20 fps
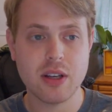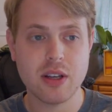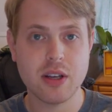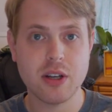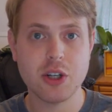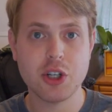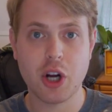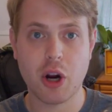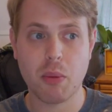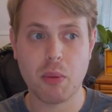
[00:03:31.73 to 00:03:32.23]

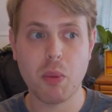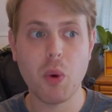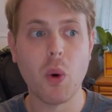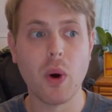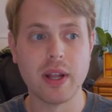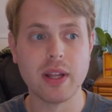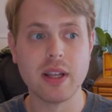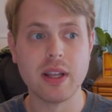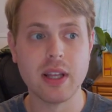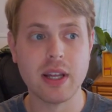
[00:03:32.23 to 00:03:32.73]

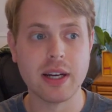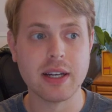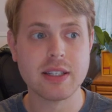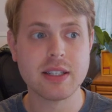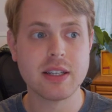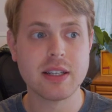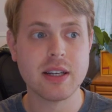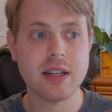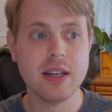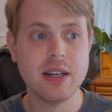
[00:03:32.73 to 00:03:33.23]
SharePoint
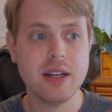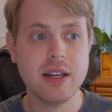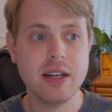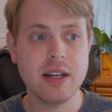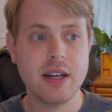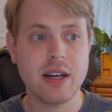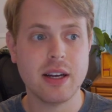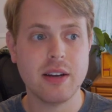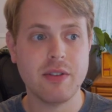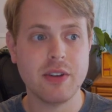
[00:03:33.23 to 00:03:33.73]
list.
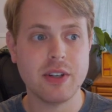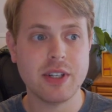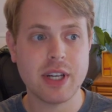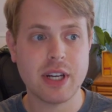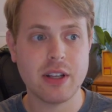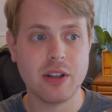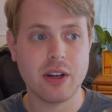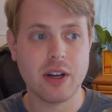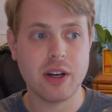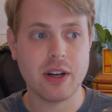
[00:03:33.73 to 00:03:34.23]
And if you take a
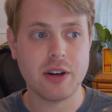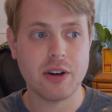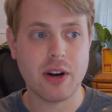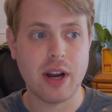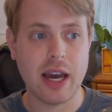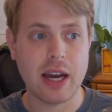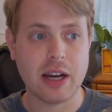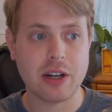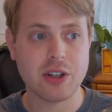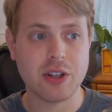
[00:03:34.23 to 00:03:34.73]
look under
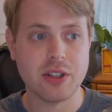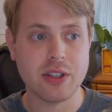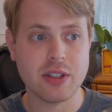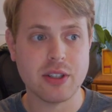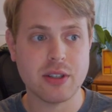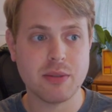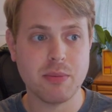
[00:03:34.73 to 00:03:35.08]
actions,